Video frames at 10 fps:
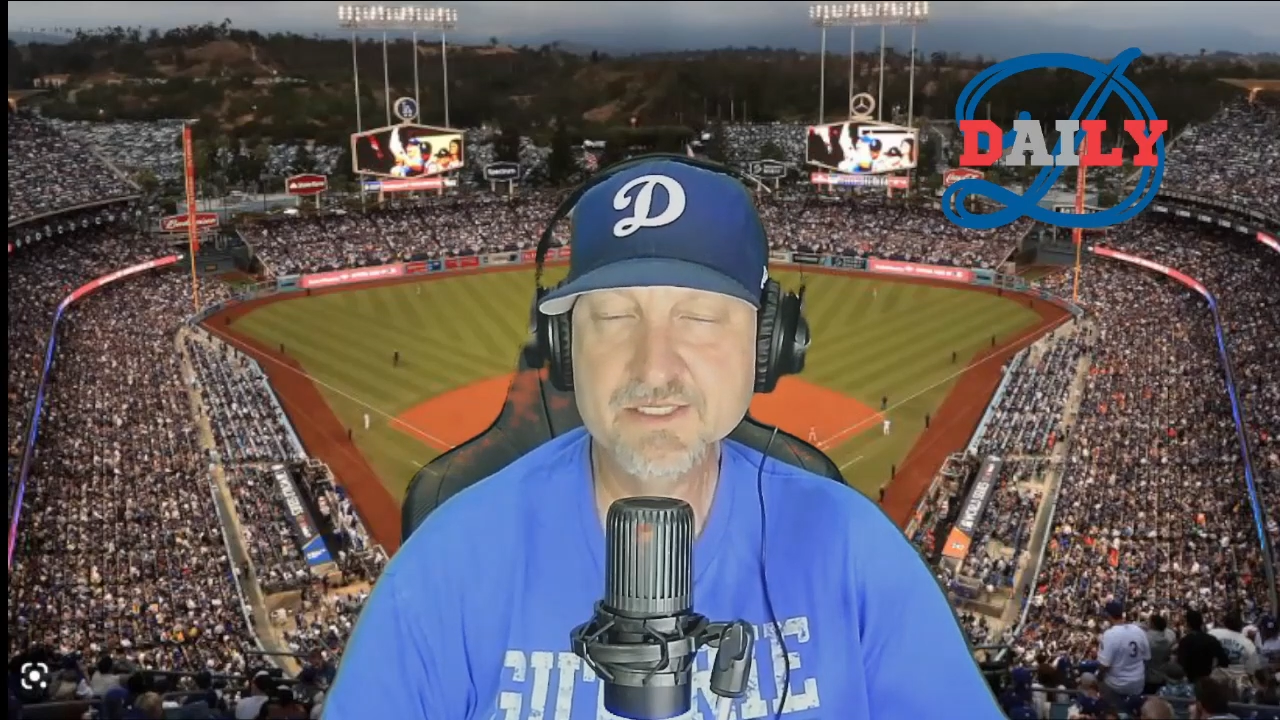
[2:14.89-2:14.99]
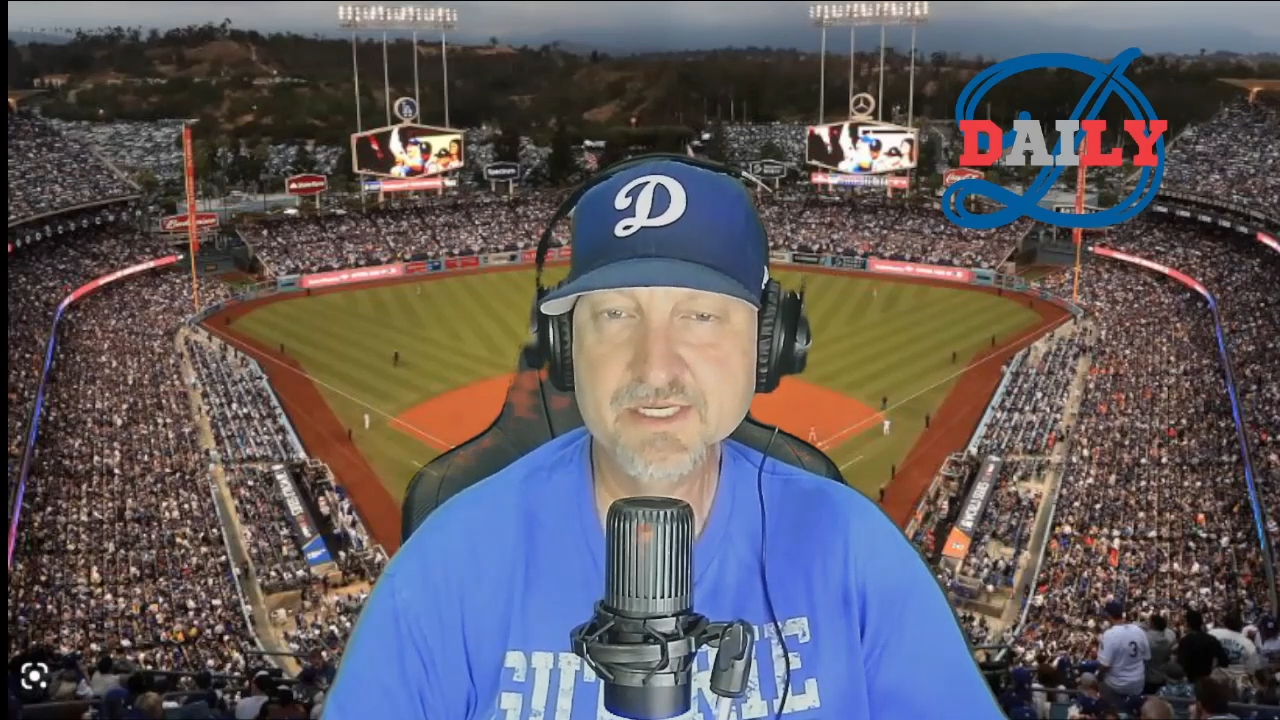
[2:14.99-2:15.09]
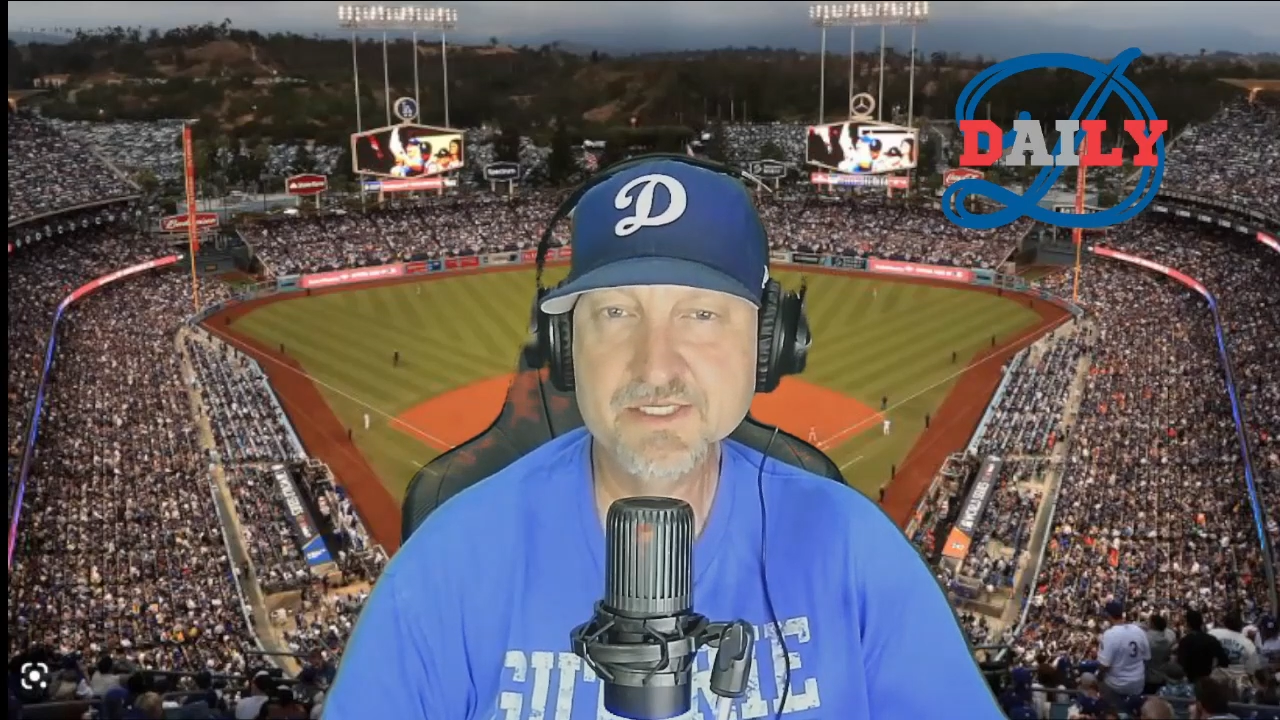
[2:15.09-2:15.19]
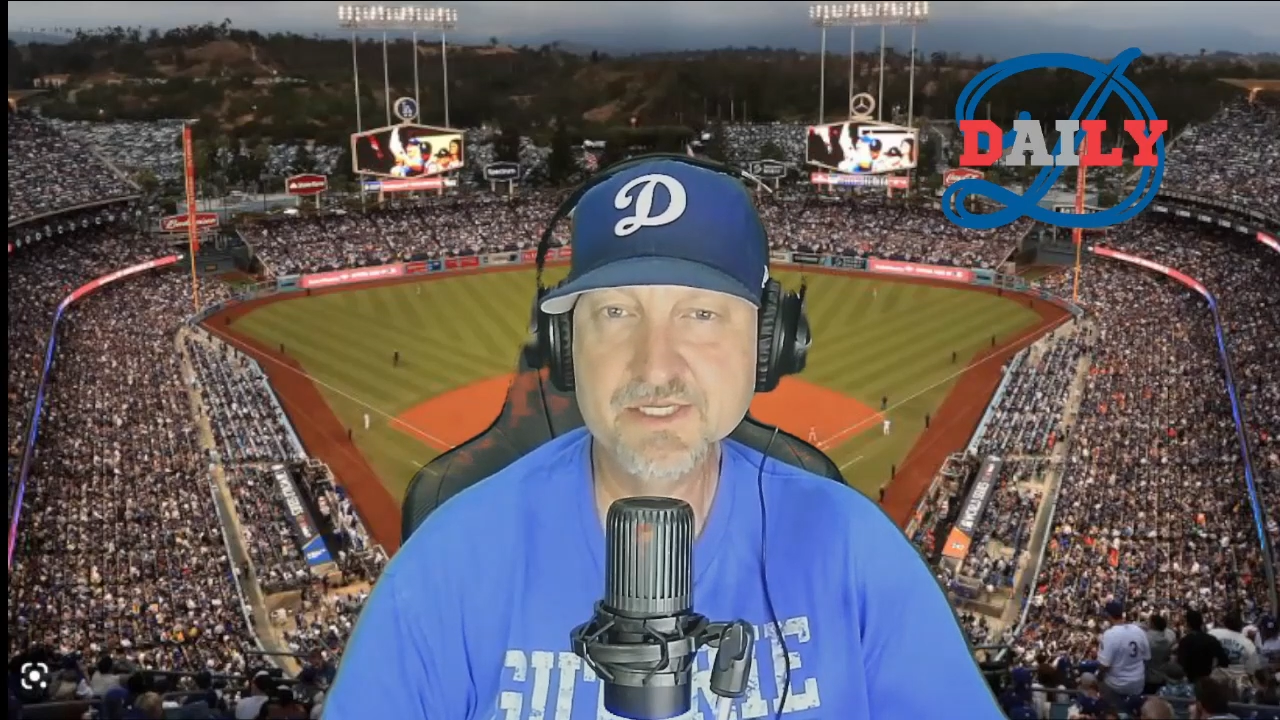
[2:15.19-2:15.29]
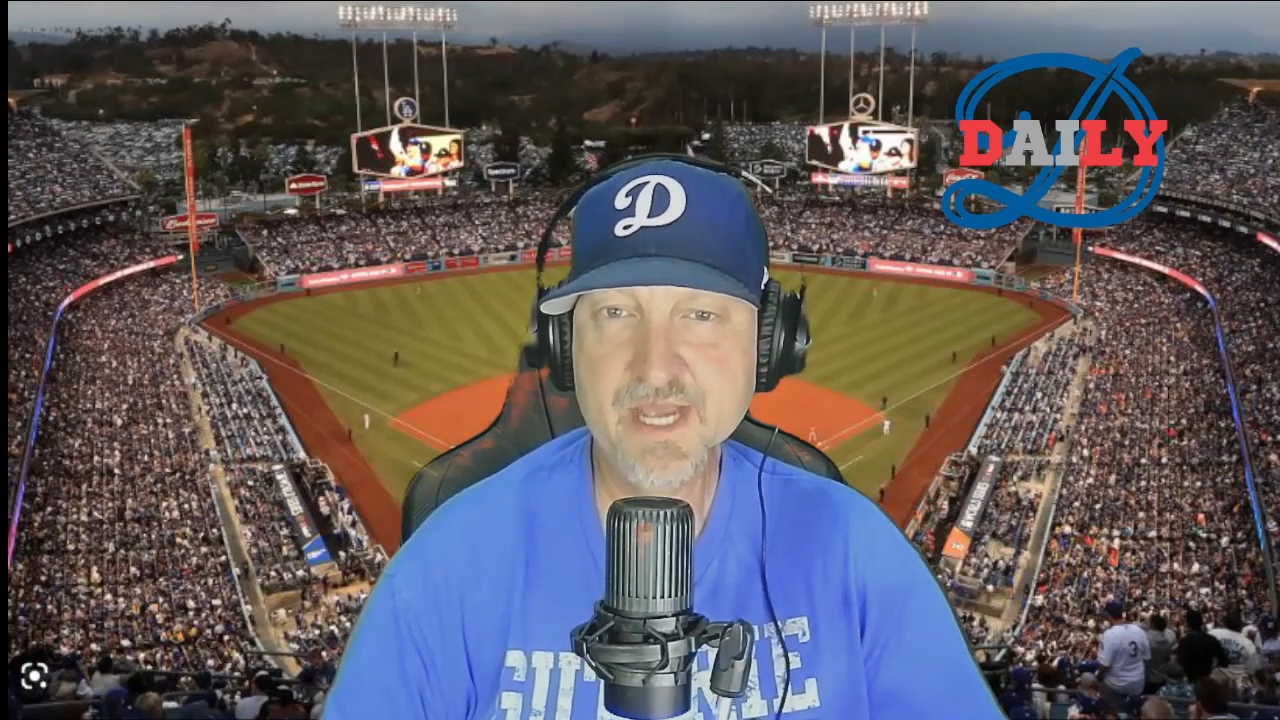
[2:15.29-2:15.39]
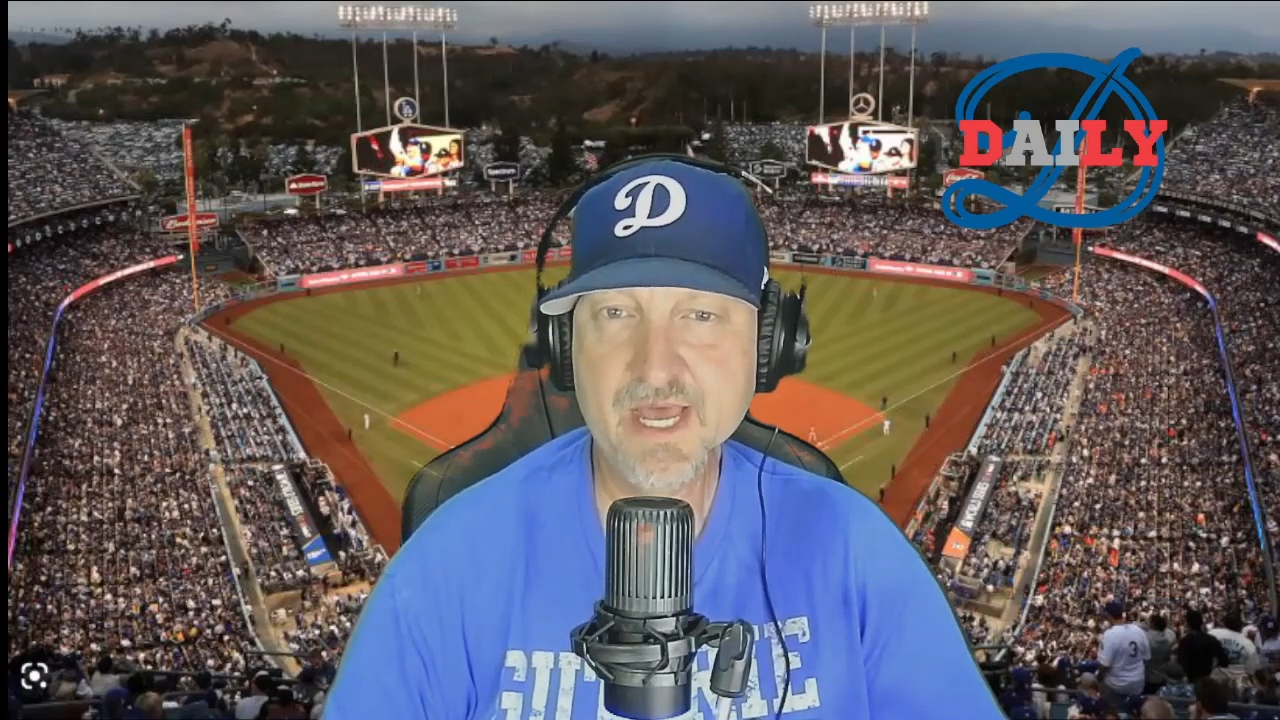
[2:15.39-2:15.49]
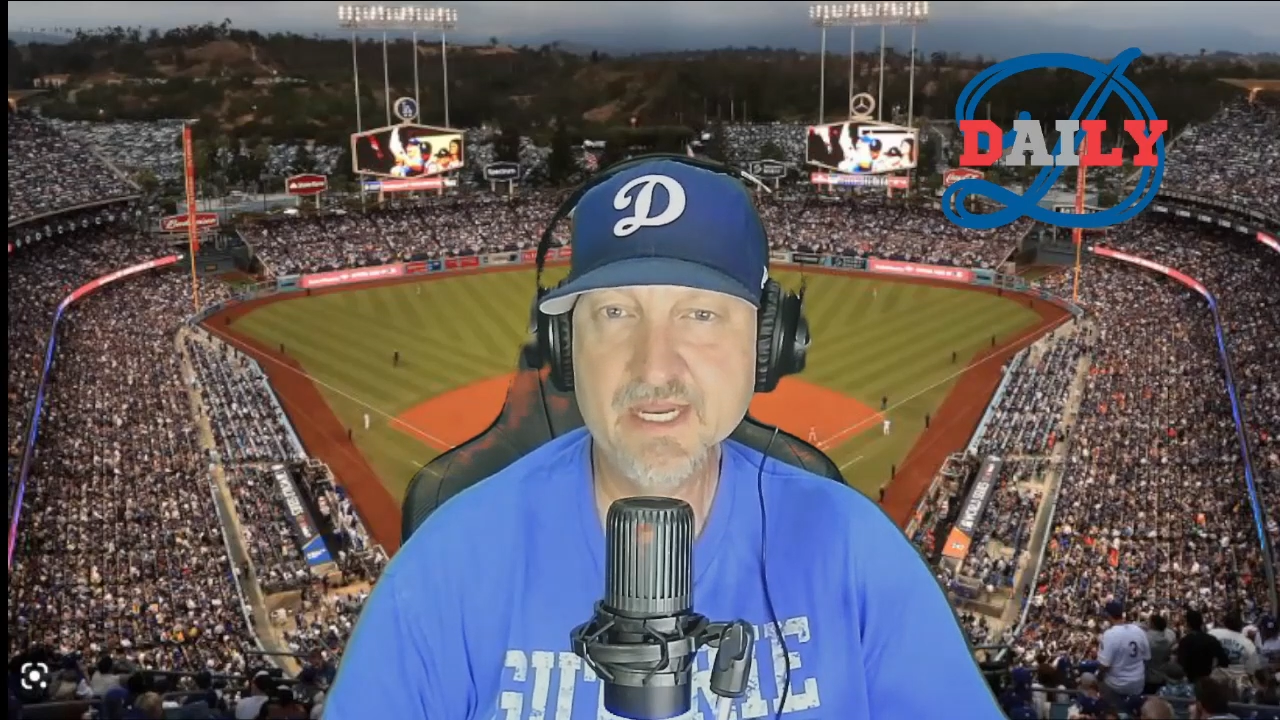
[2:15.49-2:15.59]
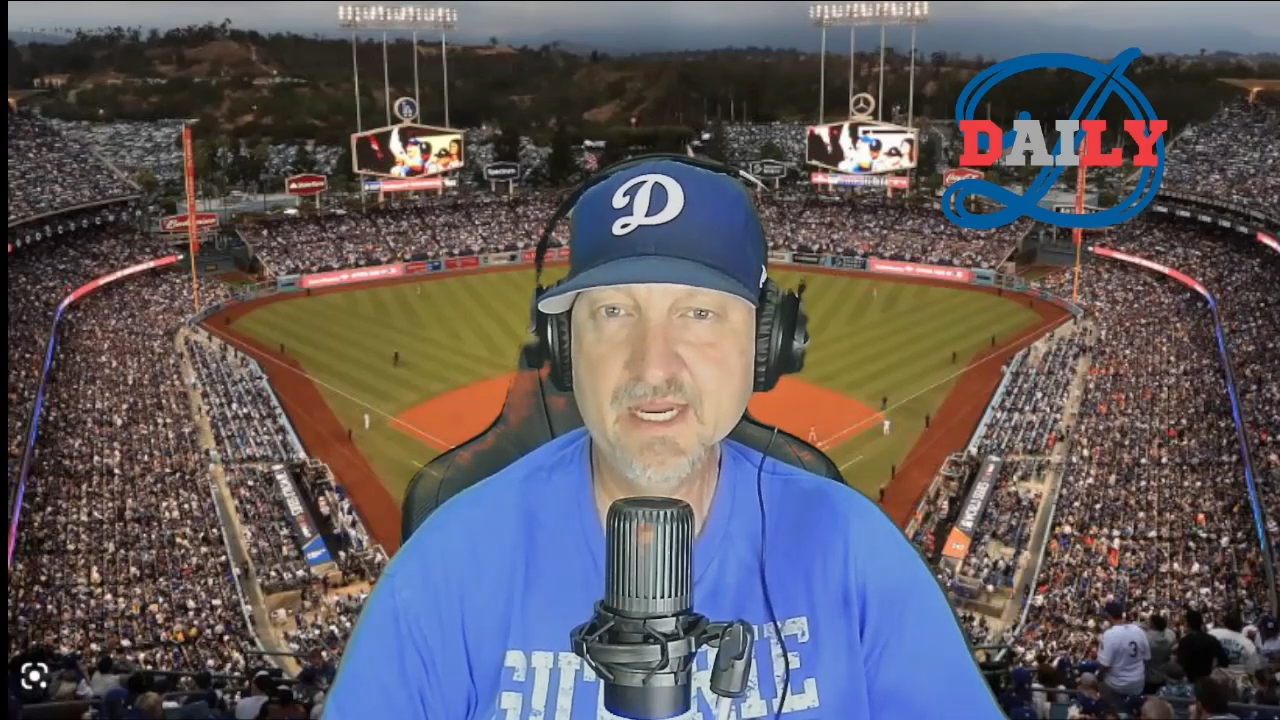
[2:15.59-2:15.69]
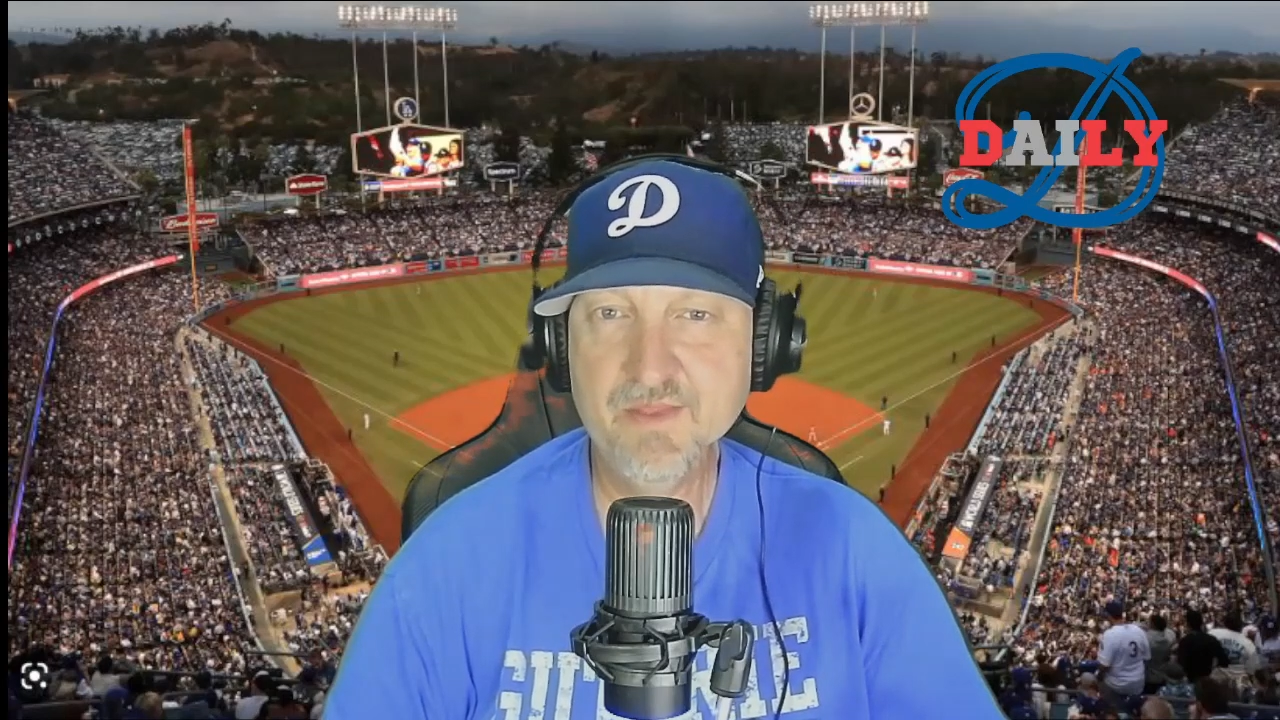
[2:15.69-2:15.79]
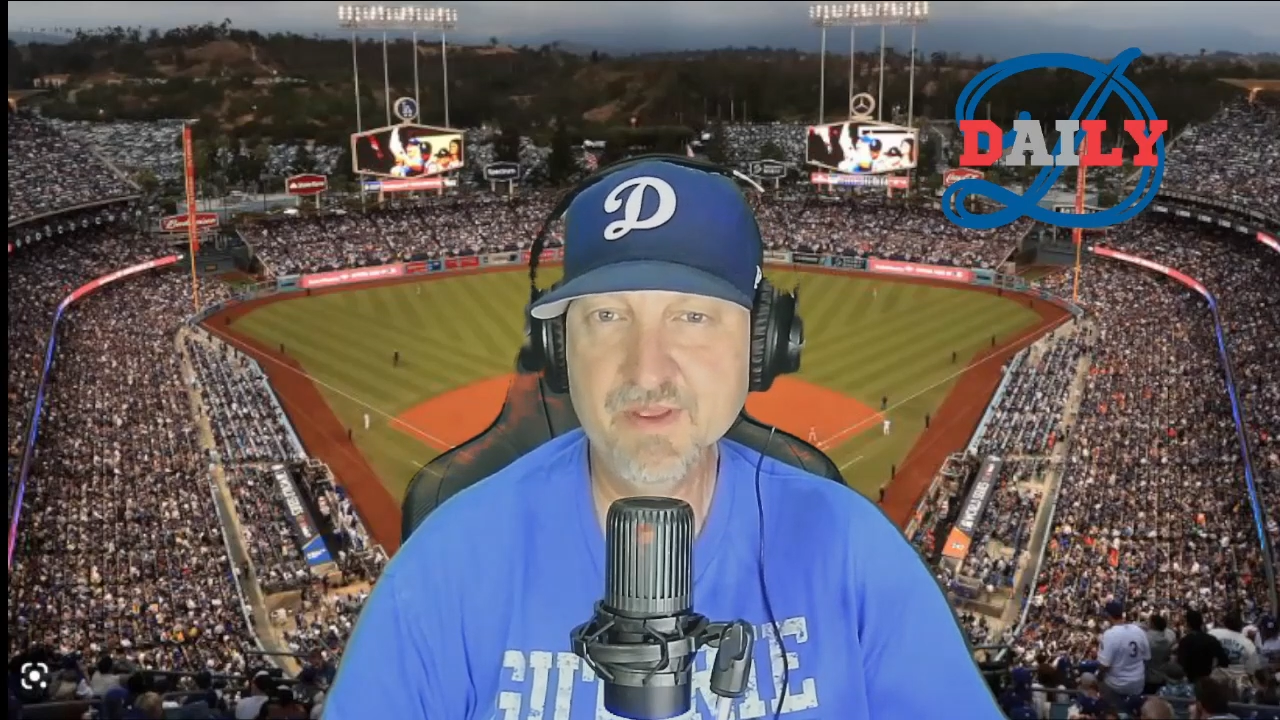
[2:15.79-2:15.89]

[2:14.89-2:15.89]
Cincinnati